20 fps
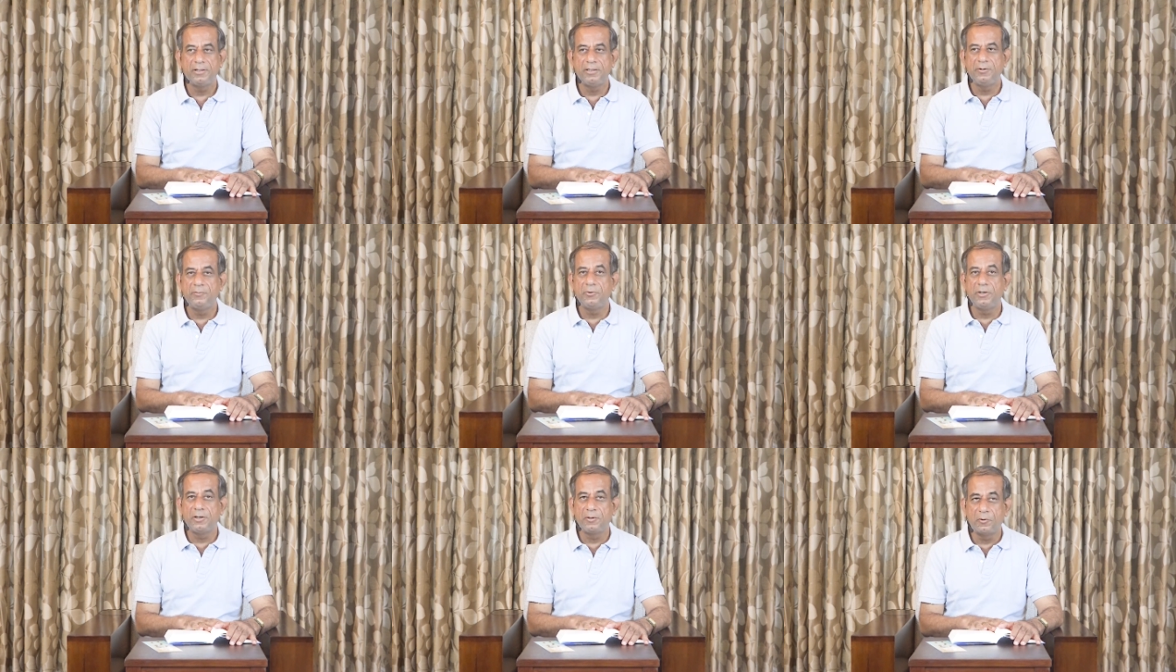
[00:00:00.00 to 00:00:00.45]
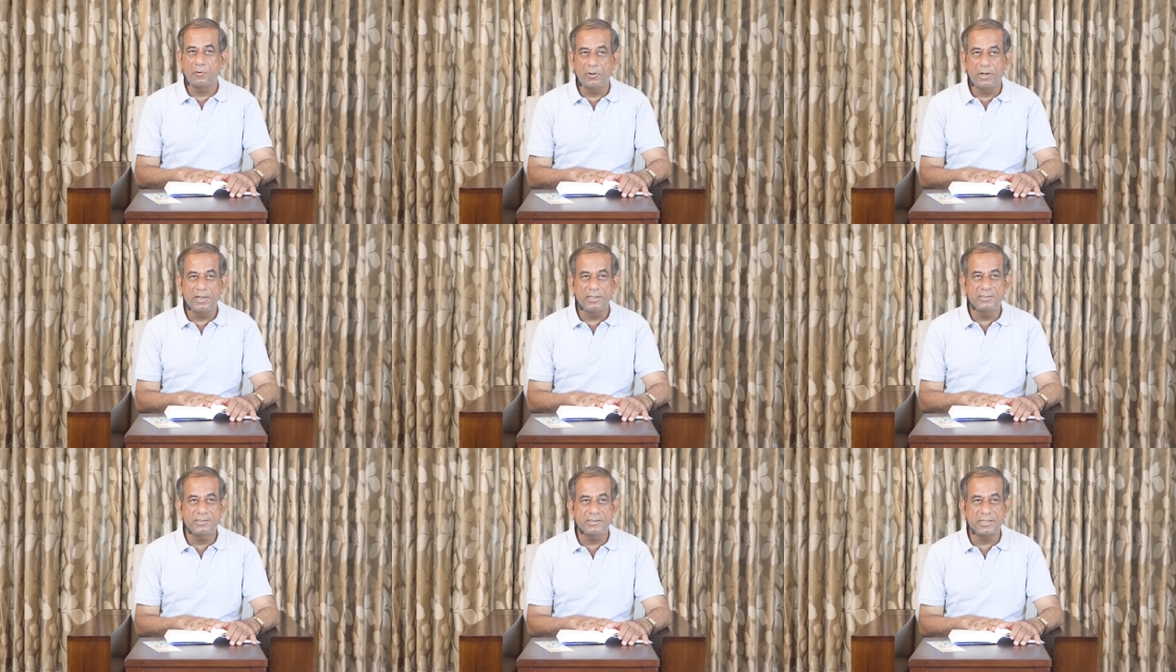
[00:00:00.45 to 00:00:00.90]
you will go
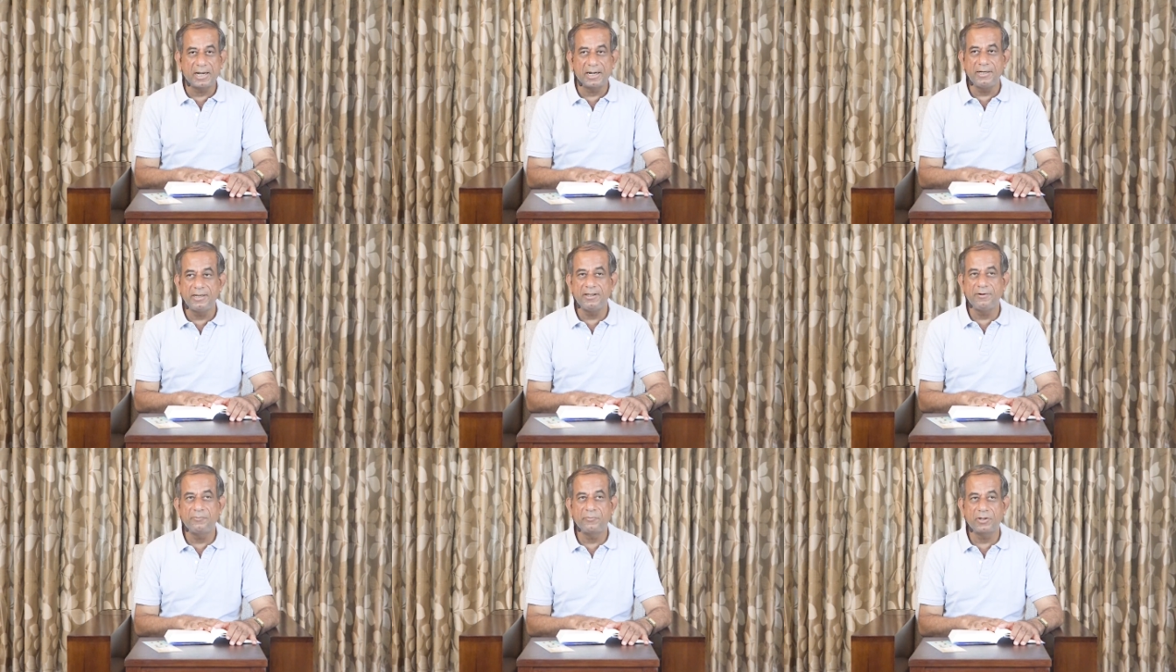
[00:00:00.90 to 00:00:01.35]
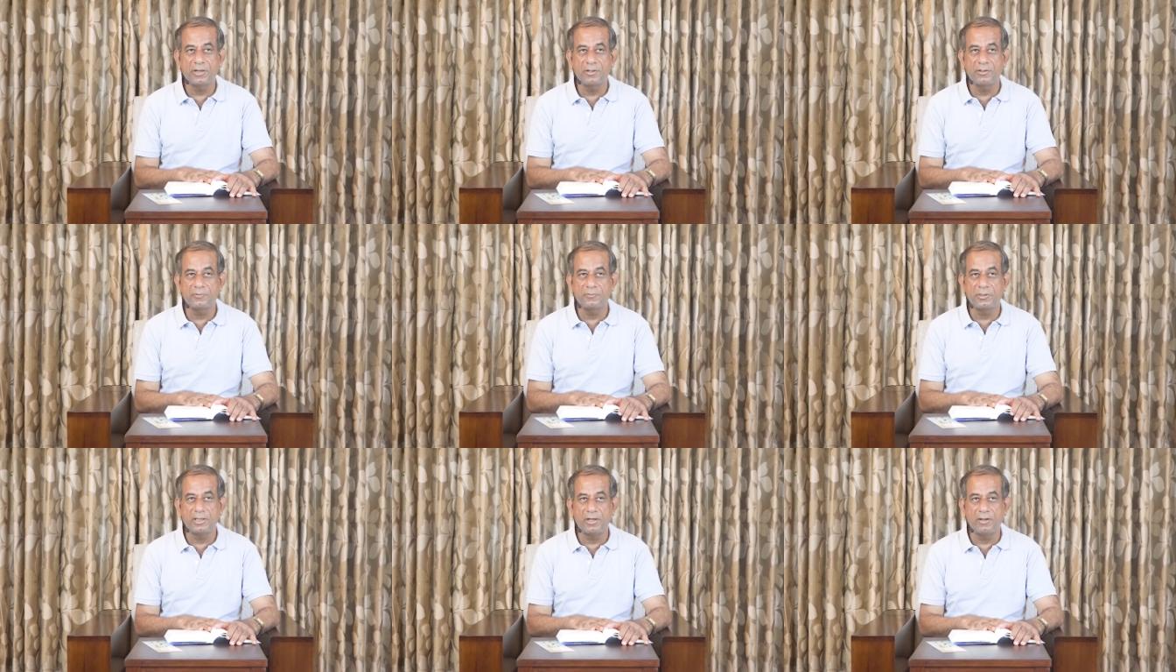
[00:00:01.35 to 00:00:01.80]
and stand in
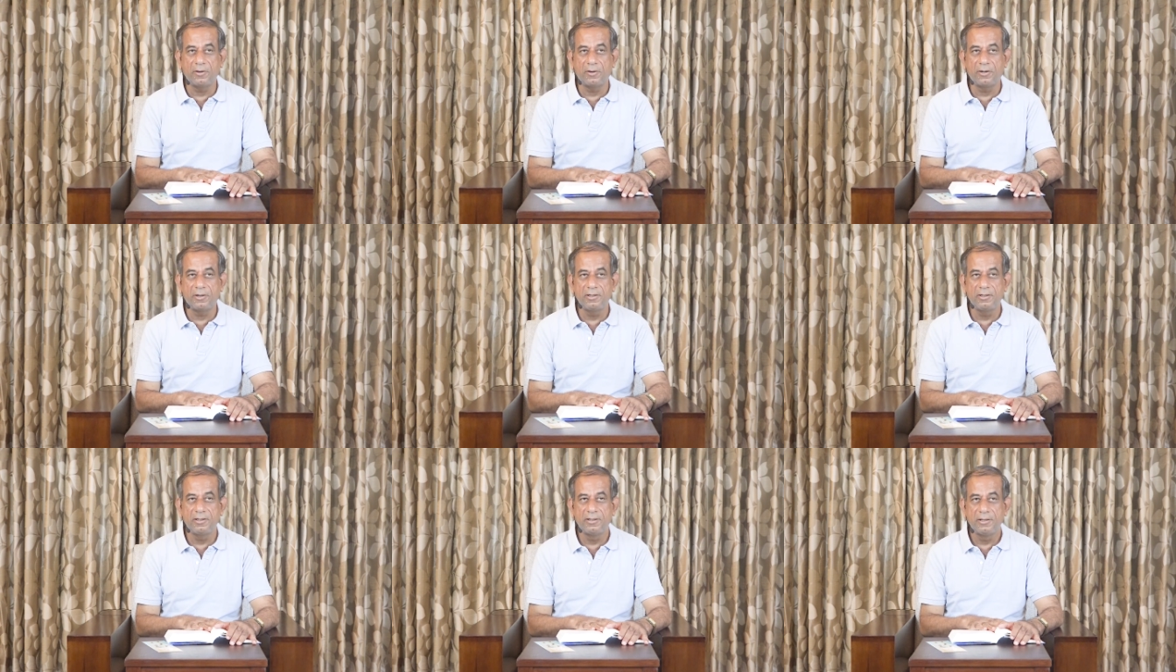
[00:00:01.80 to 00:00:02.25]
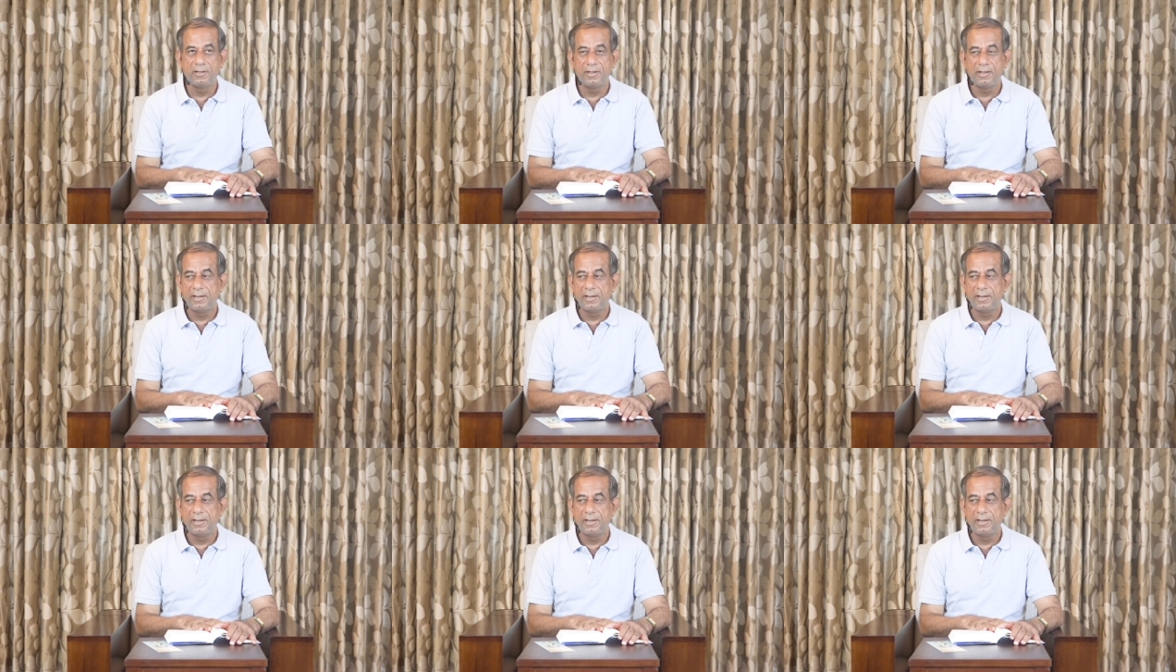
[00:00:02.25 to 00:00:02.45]
front of the Lord